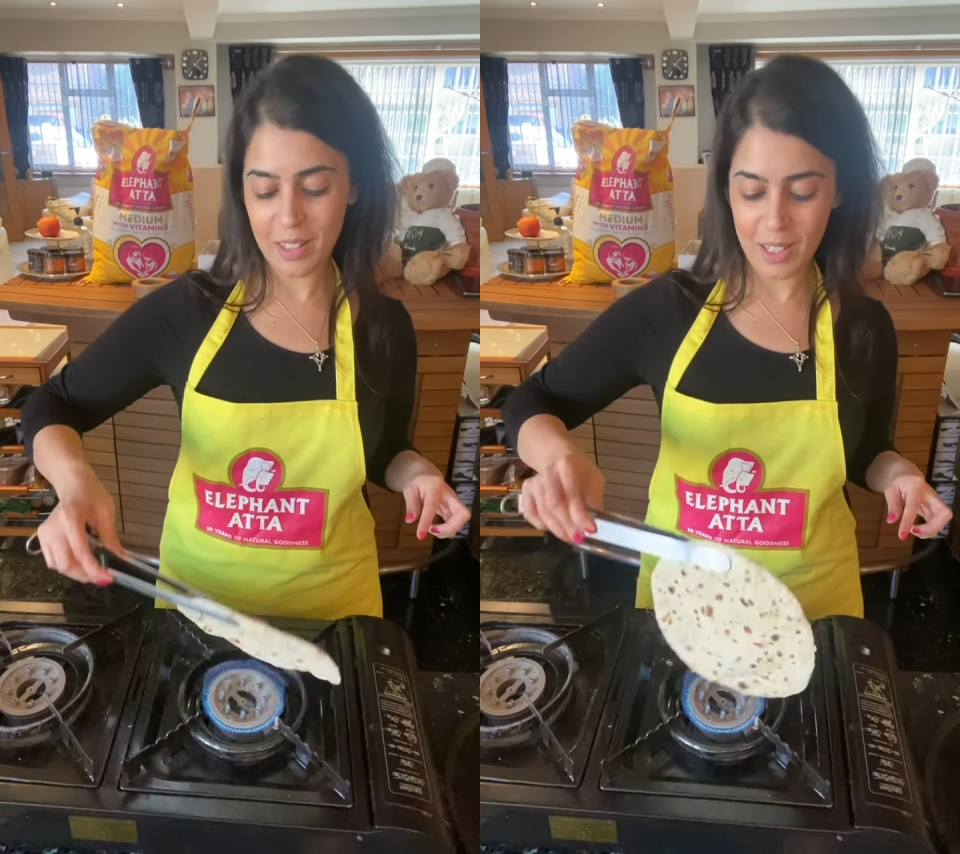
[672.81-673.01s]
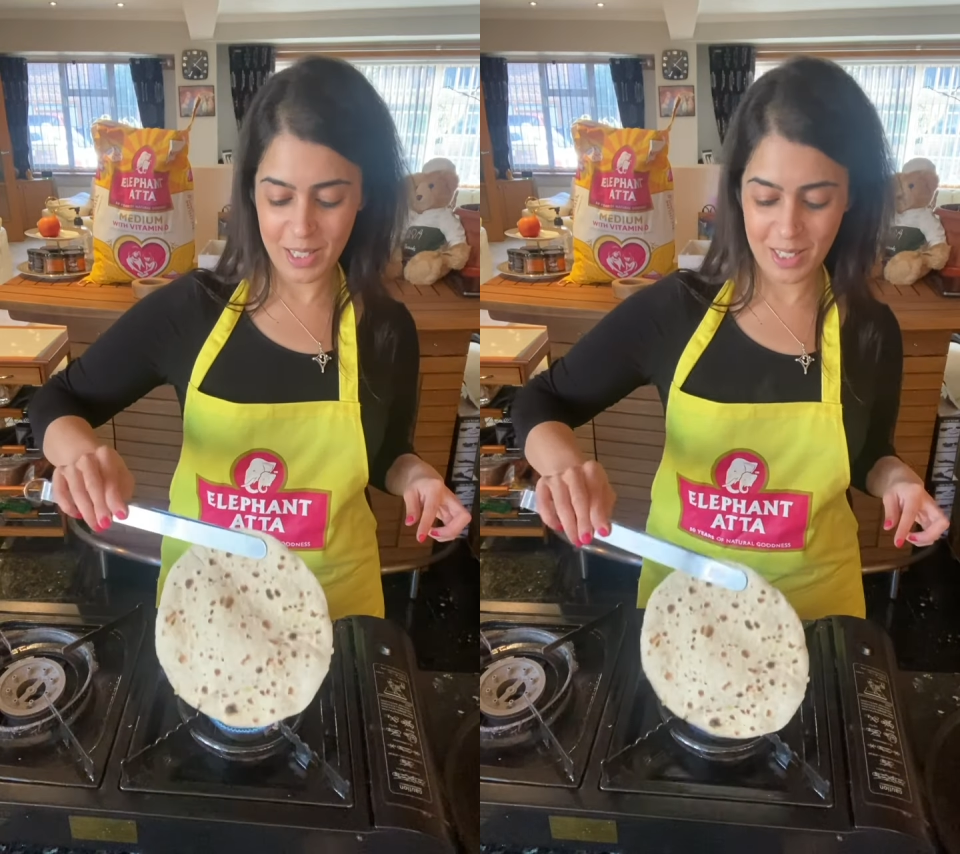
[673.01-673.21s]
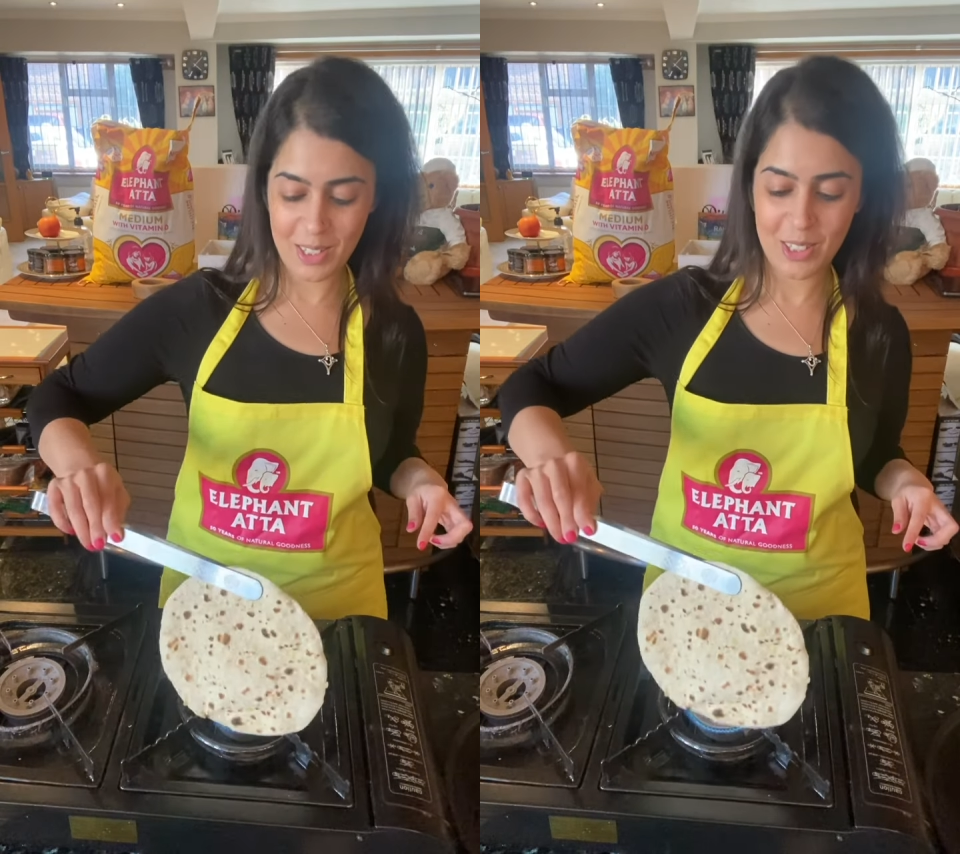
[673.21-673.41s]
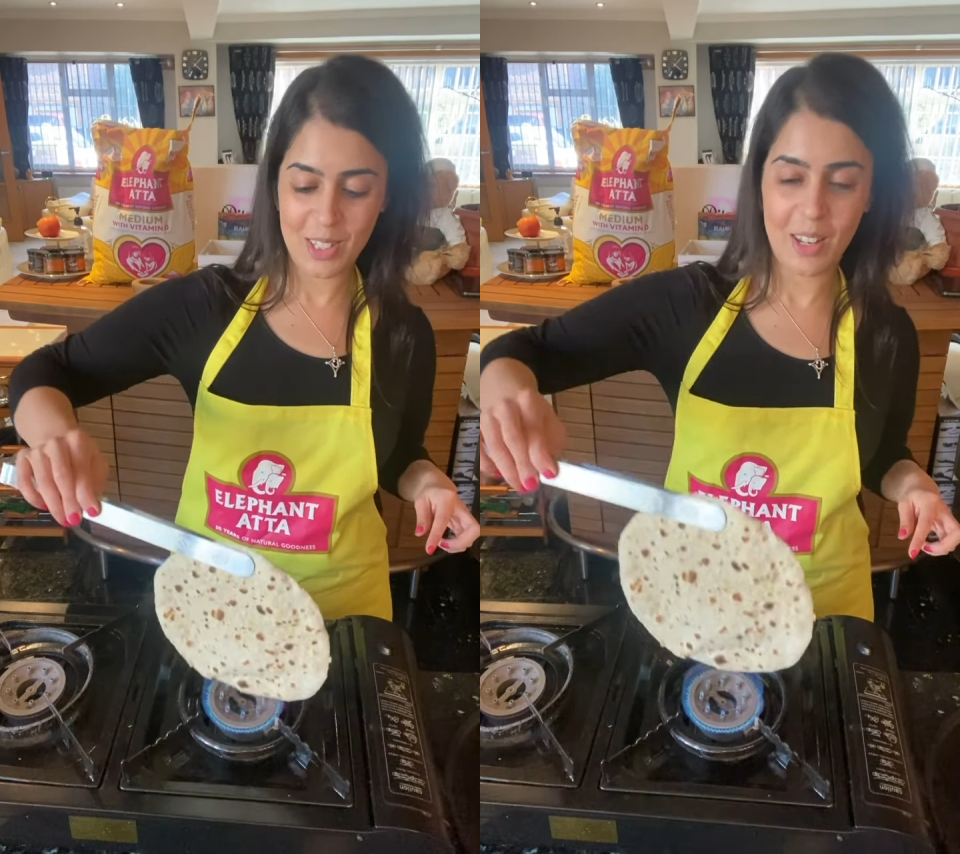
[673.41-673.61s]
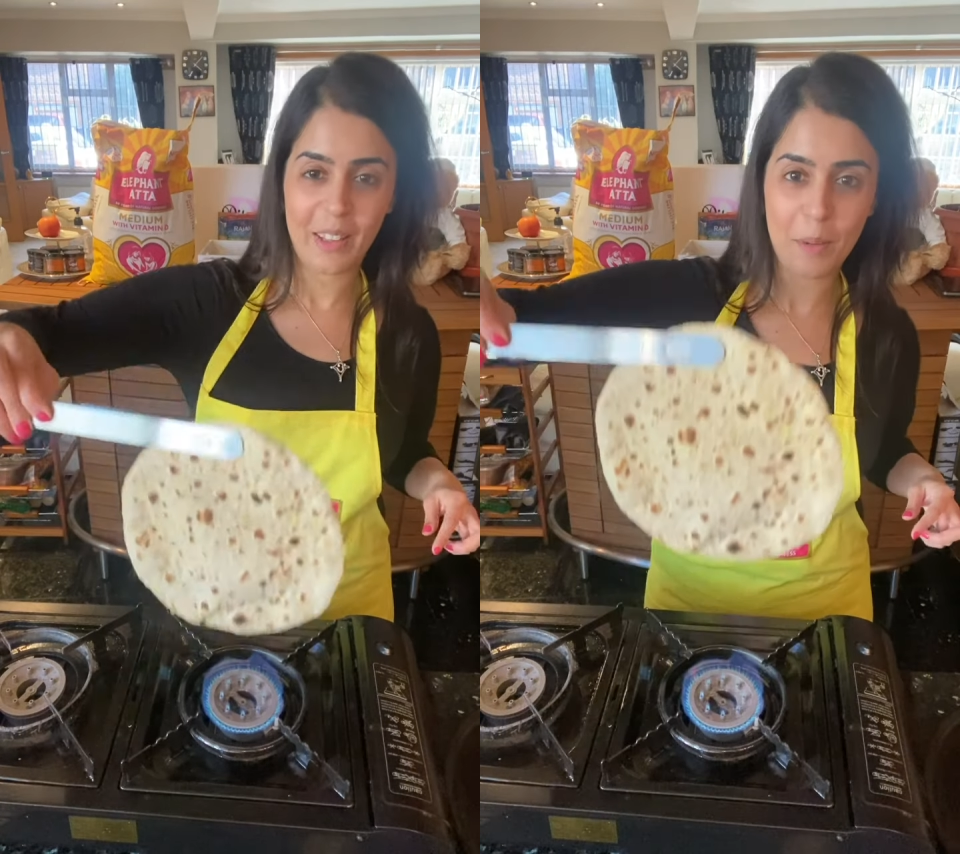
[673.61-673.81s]
I just
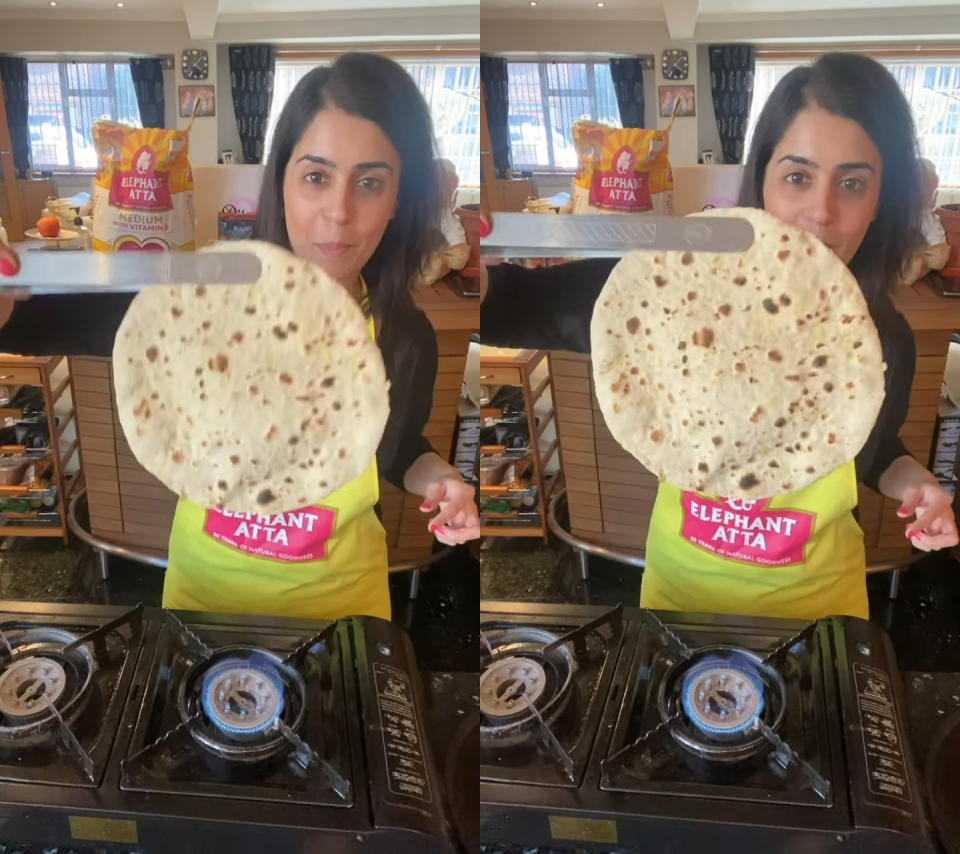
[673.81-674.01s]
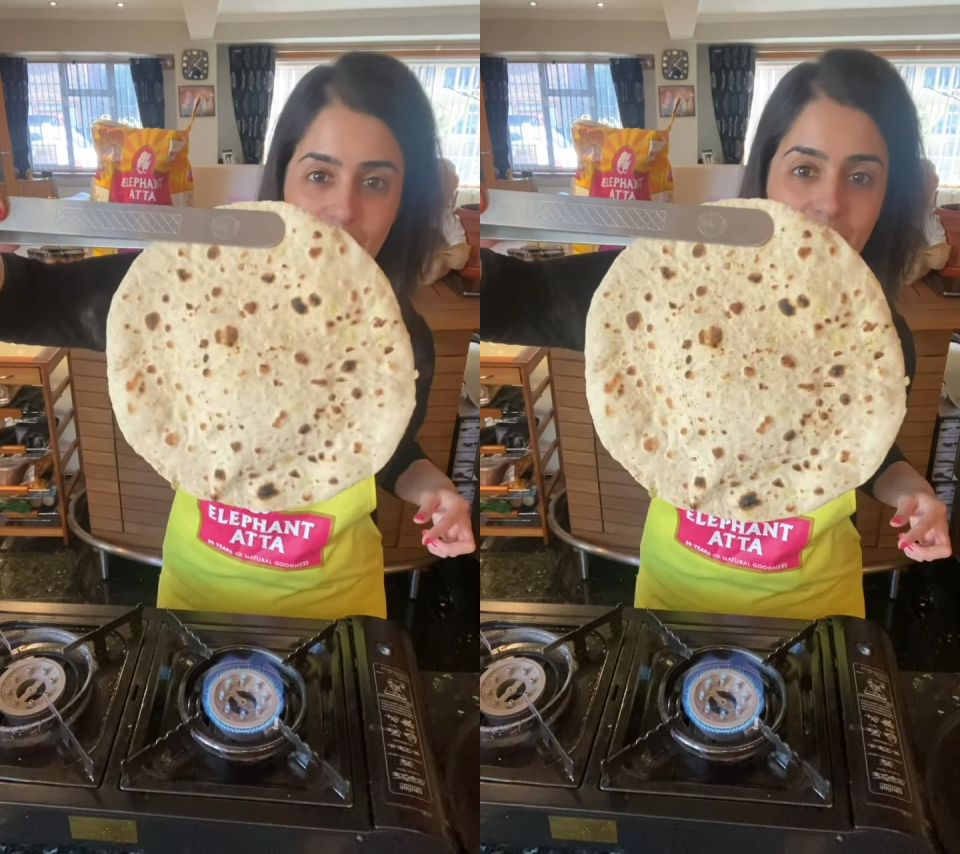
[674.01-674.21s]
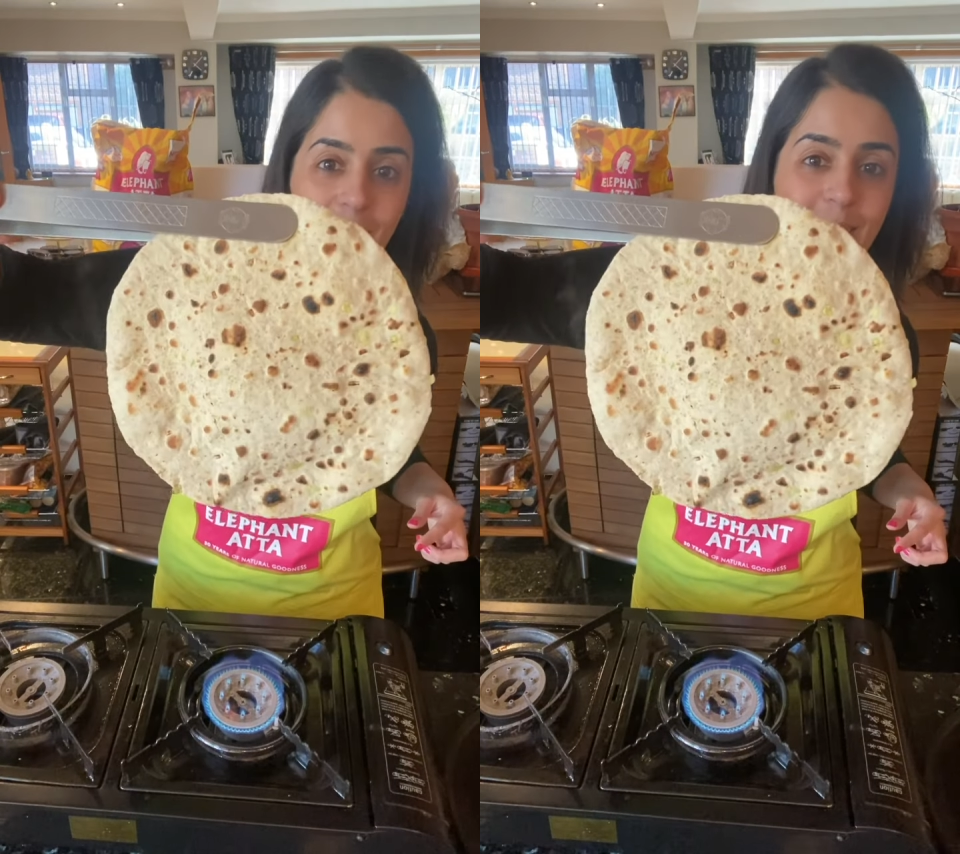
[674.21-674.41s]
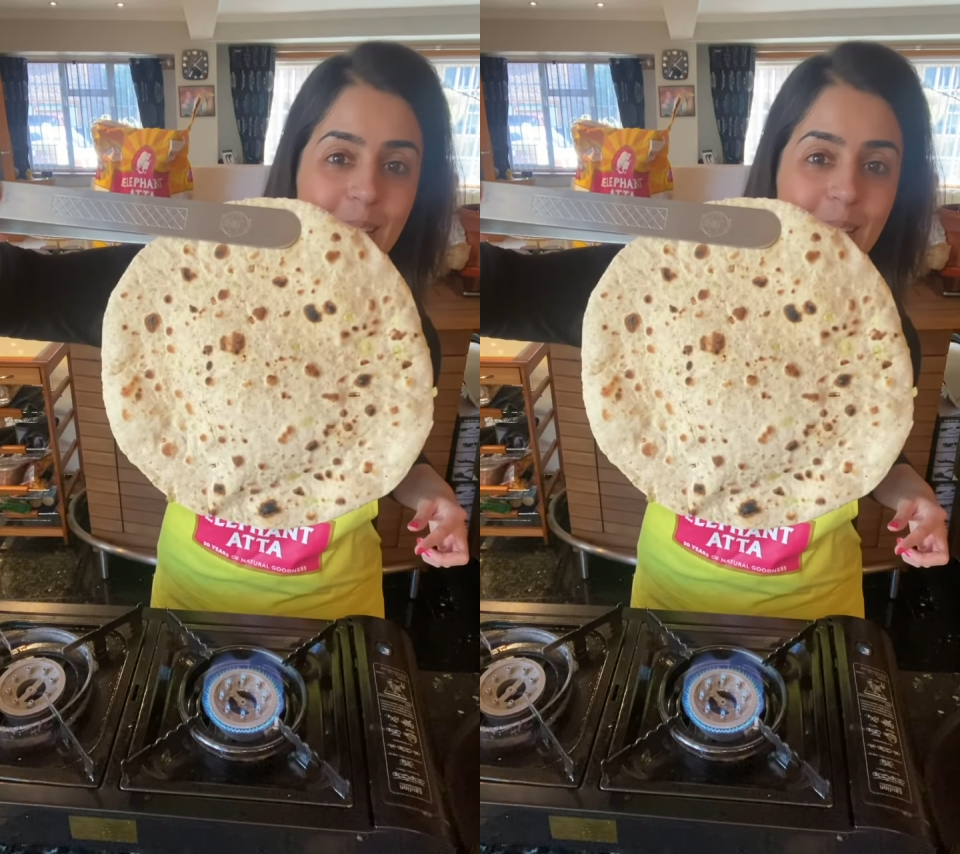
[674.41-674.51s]
like them perfect